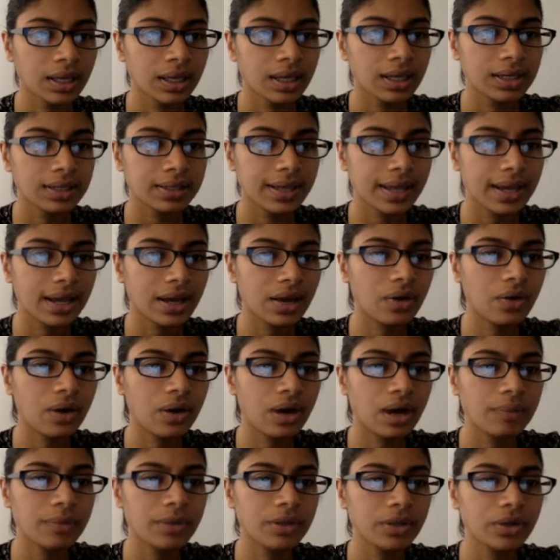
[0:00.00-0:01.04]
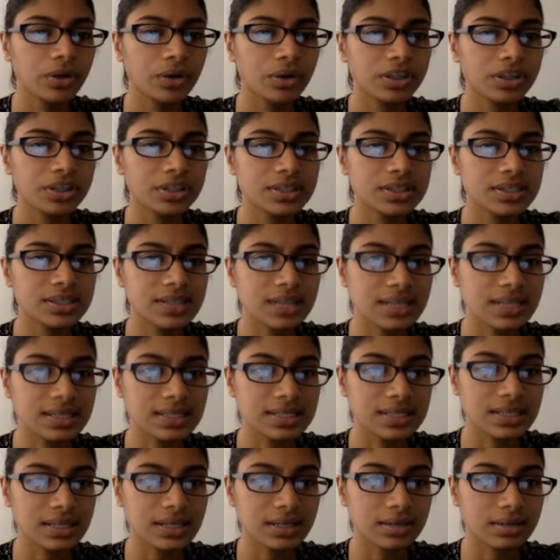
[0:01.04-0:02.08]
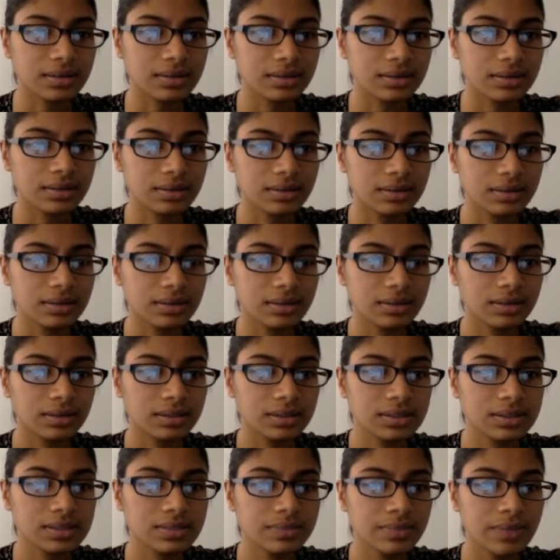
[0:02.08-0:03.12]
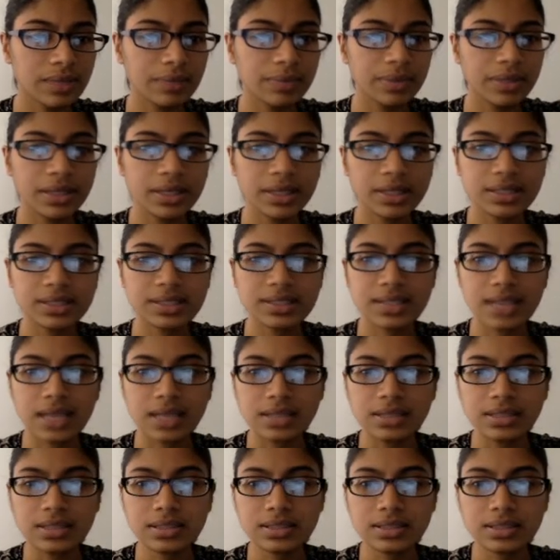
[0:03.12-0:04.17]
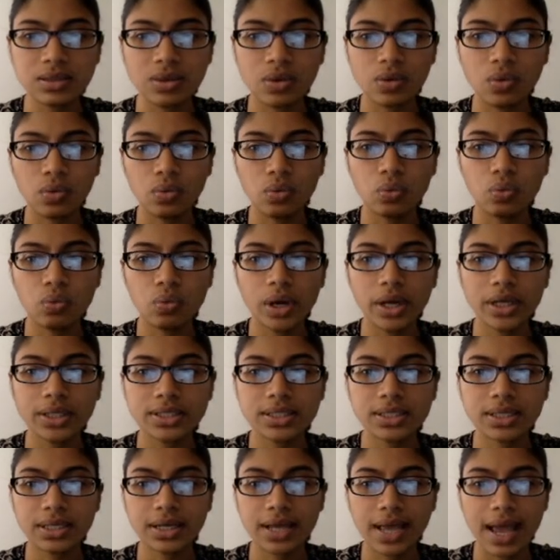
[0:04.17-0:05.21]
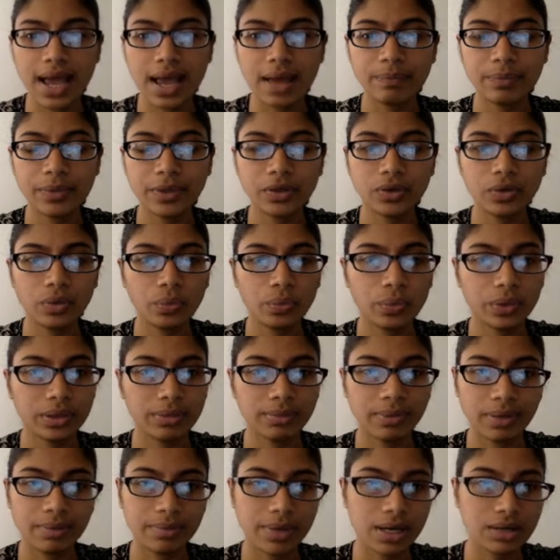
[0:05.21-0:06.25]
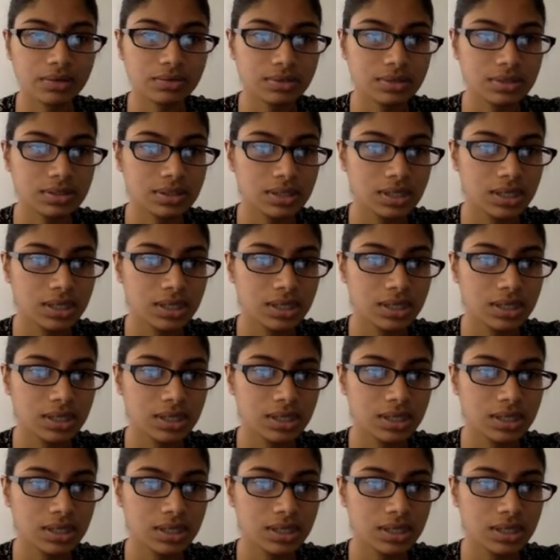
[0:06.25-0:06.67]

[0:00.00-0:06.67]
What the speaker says: Now I'm going to go under sensing, because maybe it can sense what's going to happen with my mouse.